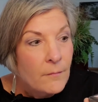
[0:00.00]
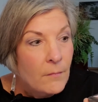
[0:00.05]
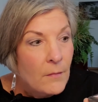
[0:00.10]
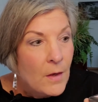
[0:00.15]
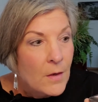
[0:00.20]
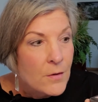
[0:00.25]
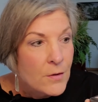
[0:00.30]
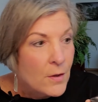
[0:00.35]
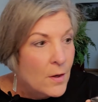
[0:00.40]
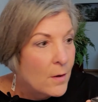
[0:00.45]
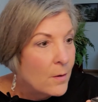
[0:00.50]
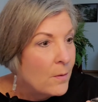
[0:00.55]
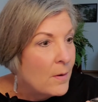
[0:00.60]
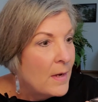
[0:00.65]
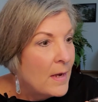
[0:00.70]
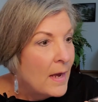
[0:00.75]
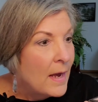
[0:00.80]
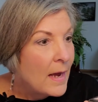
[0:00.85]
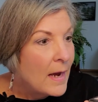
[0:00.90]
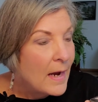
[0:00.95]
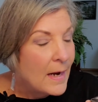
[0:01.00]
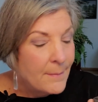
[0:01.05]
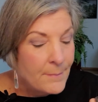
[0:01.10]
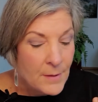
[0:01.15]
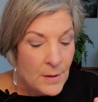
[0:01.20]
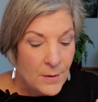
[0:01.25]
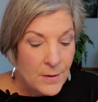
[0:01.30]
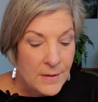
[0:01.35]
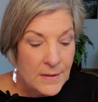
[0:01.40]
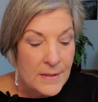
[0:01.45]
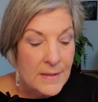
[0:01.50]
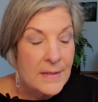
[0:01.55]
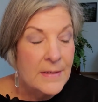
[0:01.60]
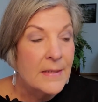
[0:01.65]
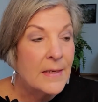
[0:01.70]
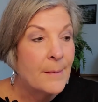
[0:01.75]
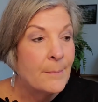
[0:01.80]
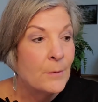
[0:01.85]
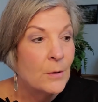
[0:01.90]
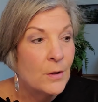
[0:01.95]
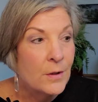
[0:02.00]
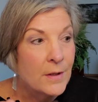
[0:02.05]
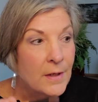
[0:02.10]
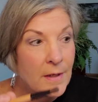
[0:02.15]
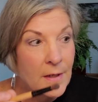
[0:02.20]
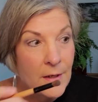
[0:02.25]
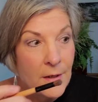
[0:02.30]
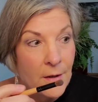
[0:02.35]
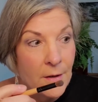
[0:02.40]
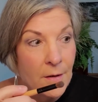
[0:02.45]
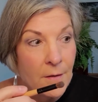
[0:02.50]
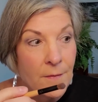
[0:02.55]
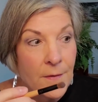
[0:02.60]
So I'm noticing as I'm looking here